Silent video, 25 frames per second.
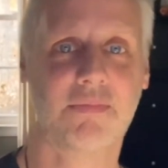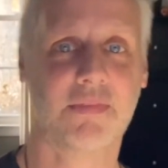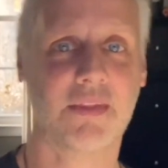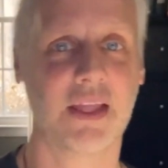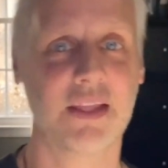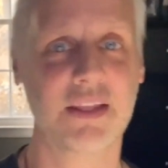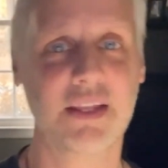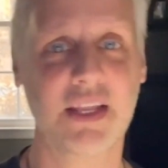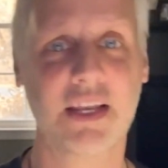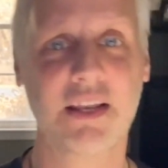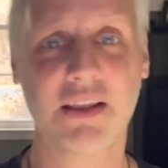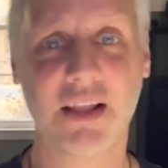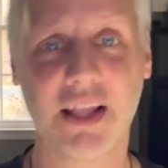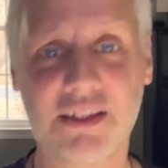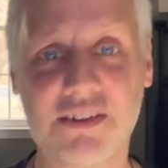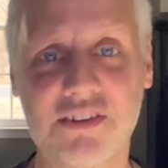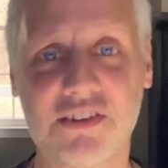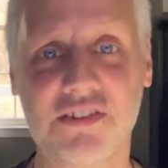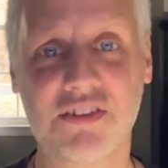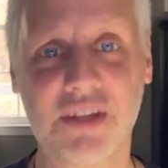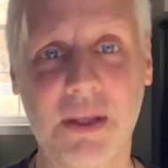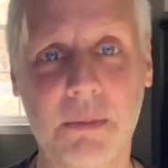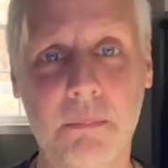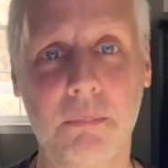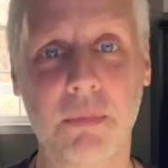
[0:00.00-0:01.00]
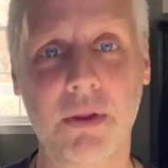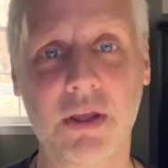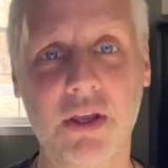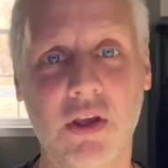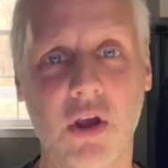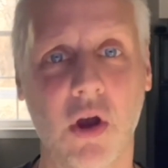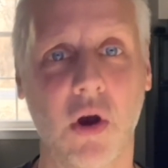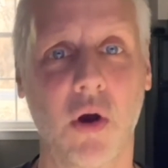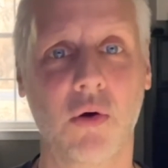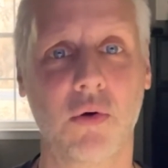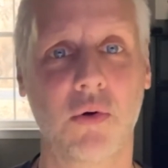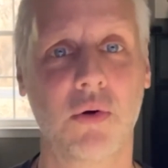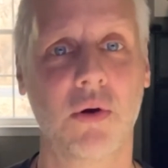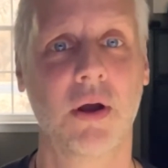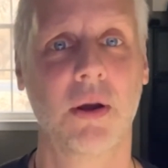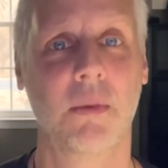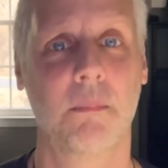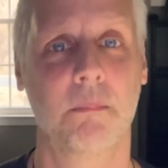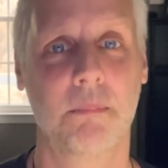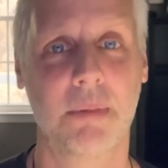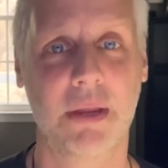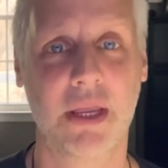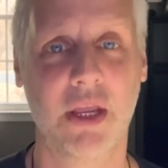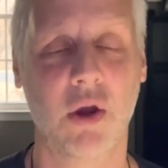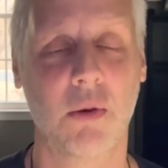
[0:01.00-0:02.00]
And then let's simply go
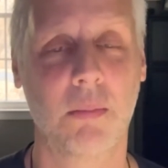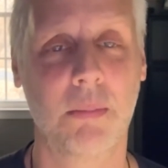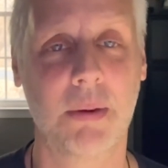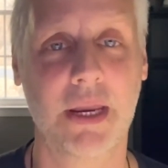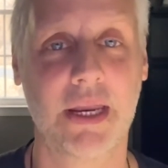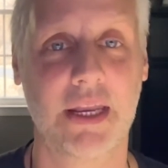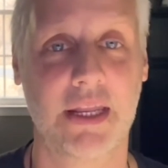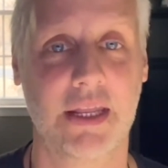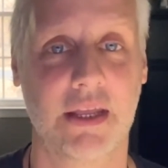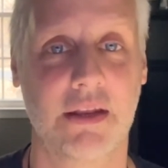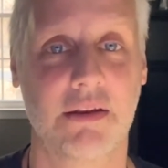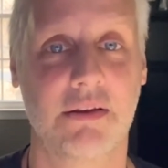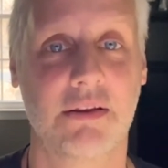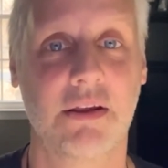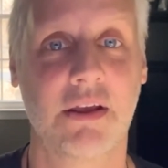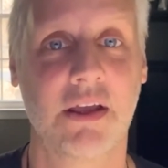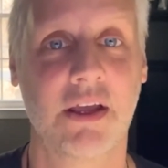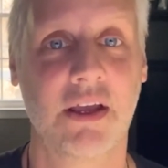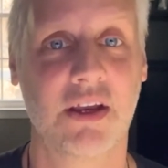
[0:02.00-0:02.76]
be obedient,